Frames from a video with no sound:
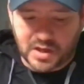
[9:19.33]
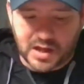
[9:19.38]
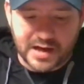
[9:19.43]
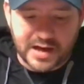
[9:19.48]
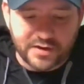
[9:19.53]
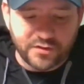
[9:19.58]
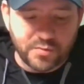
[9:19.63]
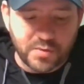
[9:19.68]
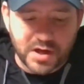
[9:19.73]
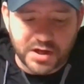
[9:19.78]

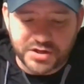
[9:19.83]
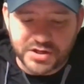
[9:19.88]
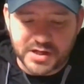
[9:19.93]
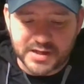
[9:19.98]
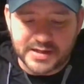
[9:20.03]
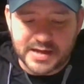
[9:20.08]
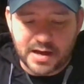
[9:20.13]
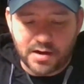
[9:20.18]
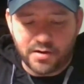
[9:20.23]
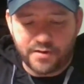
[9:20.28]
Next one I
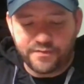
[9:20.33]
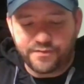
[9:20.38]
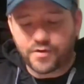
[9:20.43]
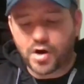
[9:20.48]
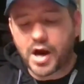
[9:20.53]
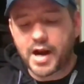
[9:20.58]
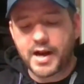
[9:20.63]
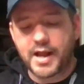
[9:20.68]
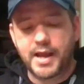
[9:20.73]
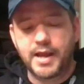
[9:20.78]
checked out on
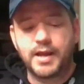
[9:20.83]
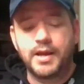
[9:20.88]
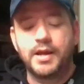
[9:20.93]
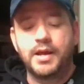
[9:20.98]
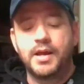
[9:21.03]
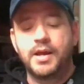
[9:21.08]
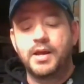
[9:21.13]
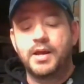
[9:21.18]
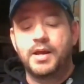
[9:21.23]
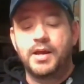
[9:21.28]
Friday
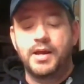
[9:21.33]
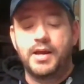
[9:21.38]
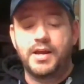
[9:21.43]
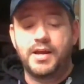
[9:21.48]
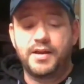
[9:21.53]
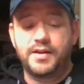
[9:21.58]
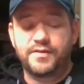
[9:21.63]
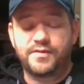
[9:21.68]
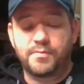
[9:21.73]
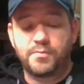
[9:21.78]

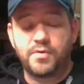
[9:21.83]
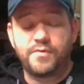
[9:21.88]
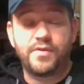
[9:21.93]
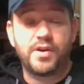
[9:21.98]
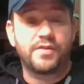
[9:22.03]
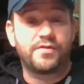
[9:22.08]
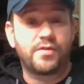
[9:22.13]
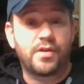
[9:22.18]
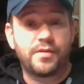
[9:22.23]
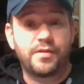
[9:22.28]
is a movie
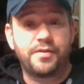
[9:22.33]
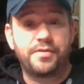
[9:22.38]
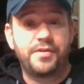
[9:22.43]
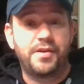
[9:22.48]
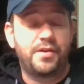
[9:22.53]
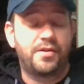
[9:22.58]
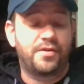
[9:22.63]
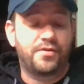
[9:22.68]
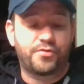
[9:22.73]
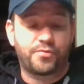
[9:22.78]
I saw in the
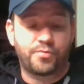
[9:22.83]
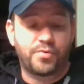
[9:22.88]
theaters.